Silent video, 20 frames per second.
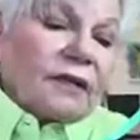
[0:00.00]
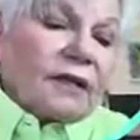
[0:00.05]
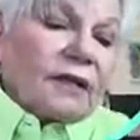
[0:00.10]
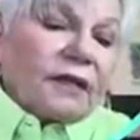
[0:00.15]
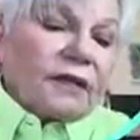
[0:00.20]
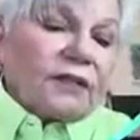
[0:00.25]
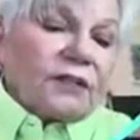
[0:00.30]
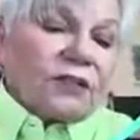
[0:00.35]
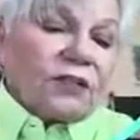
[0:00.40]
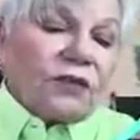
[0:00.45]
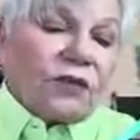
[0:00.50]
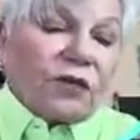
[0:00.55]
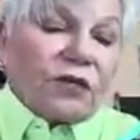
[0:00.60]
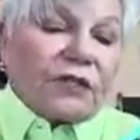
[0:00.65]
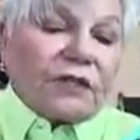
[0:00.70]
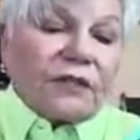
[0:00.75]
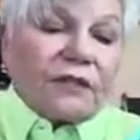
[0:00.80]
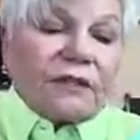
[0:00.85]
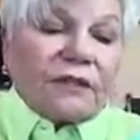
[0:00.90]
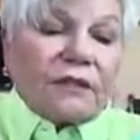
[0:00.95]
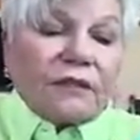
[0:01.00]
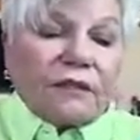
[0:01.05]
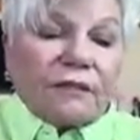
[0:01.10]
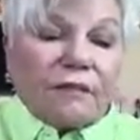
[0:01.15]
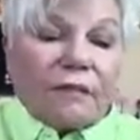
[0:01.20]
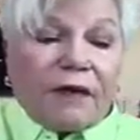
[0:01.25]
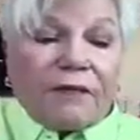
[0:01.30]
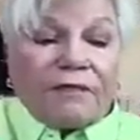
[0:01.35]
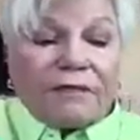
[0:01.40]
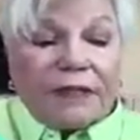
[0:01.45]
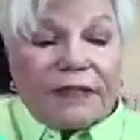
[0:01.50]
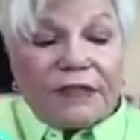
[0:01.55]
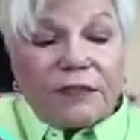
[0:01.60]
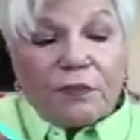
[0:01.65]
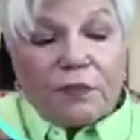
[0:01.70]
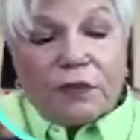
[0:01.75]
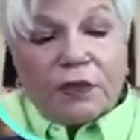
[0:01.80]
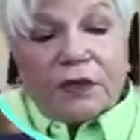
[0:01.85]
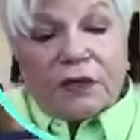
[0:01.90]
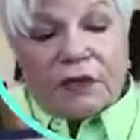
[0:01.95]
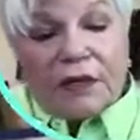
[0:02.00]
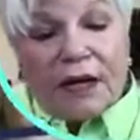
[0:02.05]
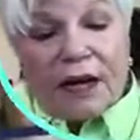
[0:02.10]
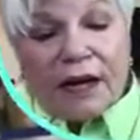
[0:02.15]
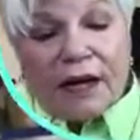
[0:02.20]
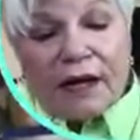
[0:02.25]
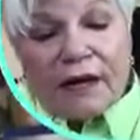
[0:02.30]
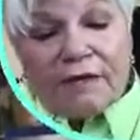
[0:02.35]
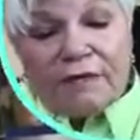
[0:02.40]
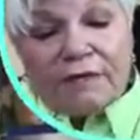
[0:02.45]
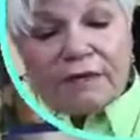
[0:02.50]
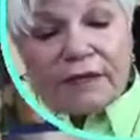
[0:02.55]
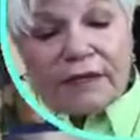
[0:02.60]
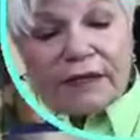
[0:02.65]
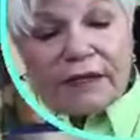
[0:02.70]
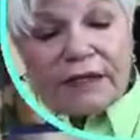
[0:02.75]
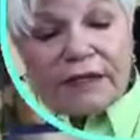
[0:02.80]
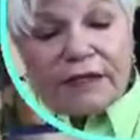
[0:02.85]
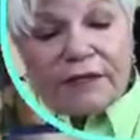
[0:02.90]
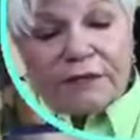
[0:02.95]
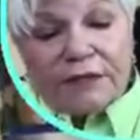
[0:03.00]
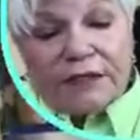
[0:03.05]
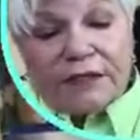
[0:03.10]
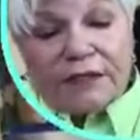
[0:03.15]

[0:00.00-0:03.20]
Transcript: started my Facebook Live, and there was a